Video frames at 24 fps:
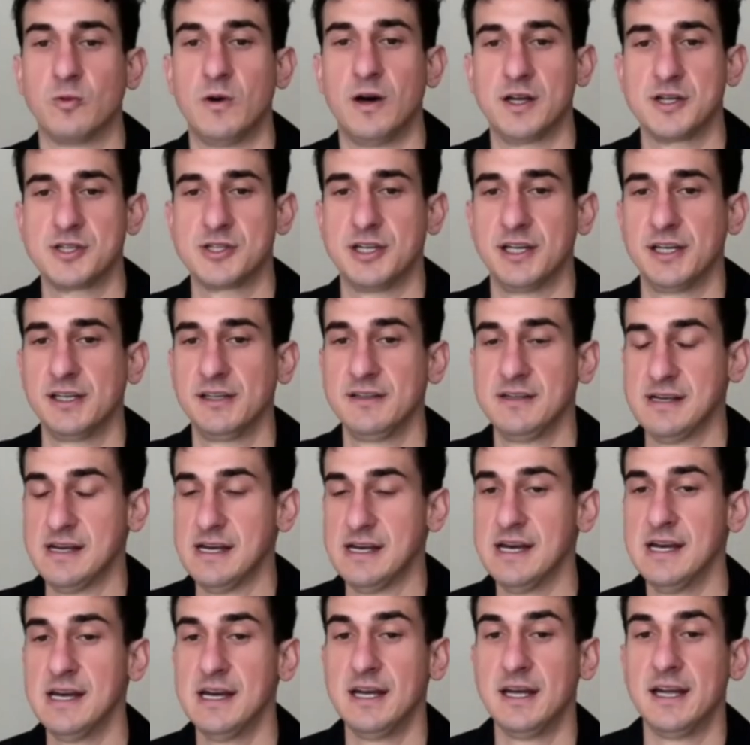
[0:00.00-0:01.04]
watching.
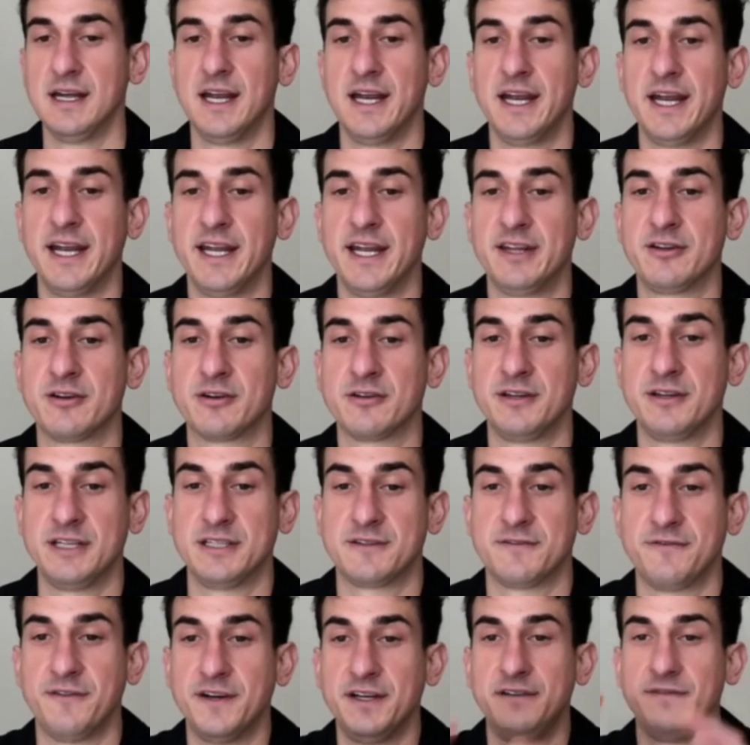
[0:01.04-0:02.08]
And there are
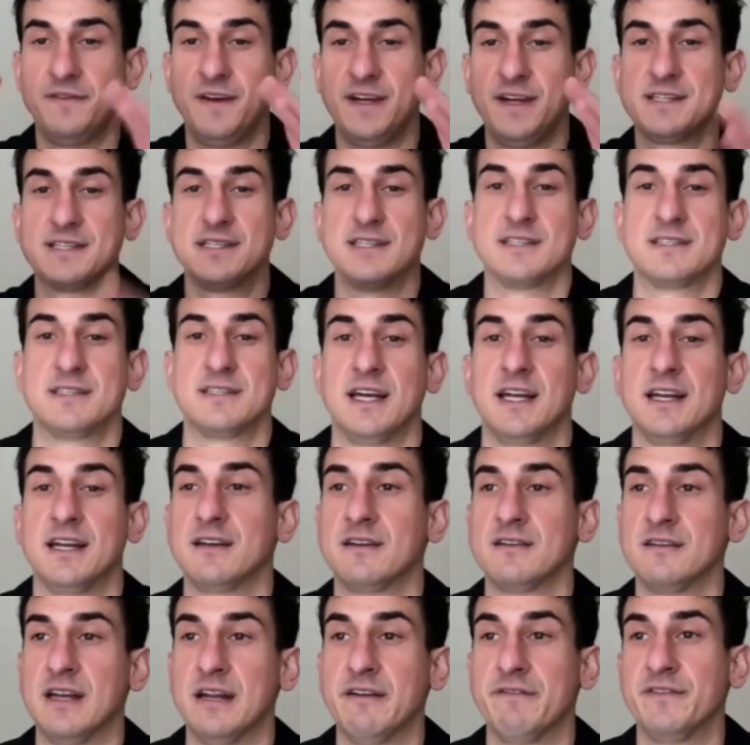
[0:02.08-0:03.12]
these funny faces that
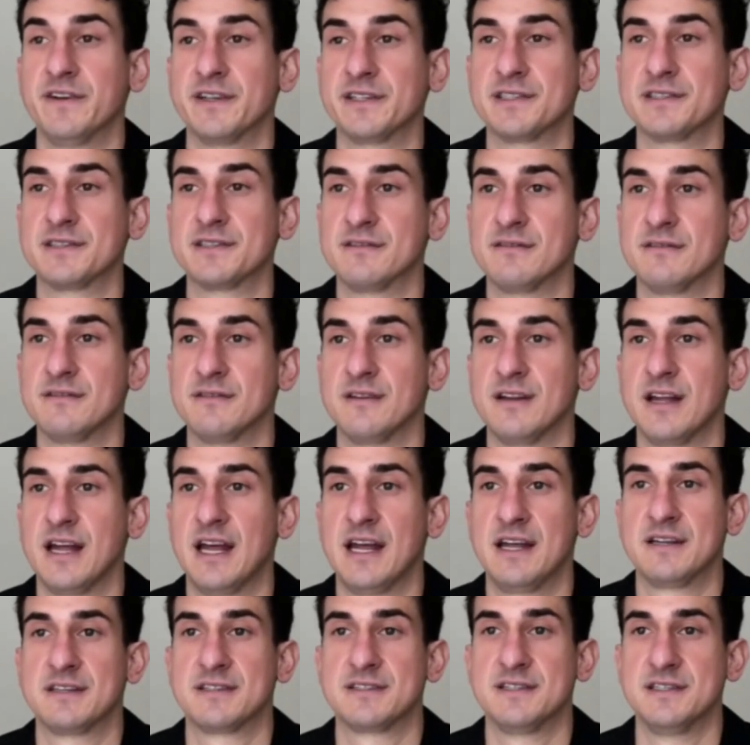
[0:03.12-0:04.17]
Netflix
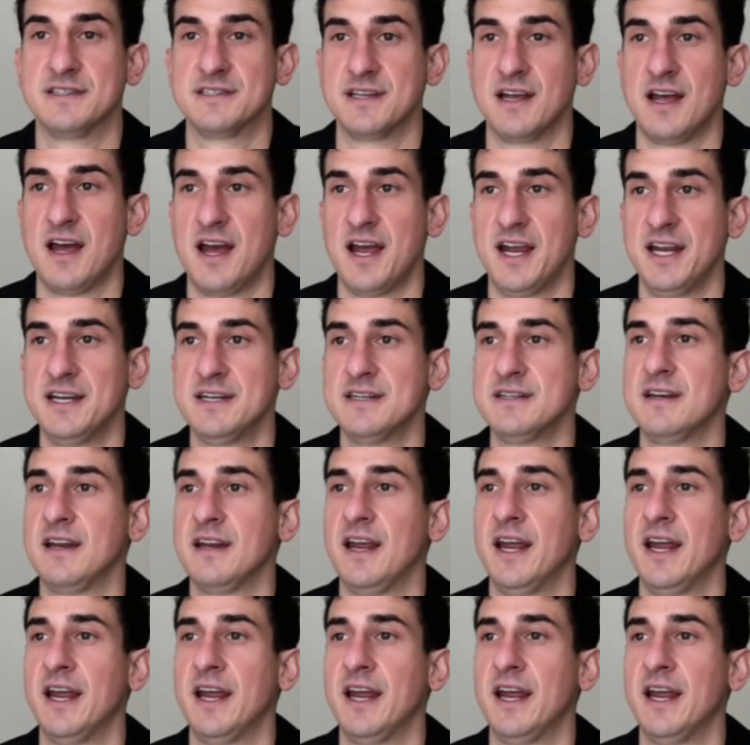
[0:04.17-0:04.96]
has designed.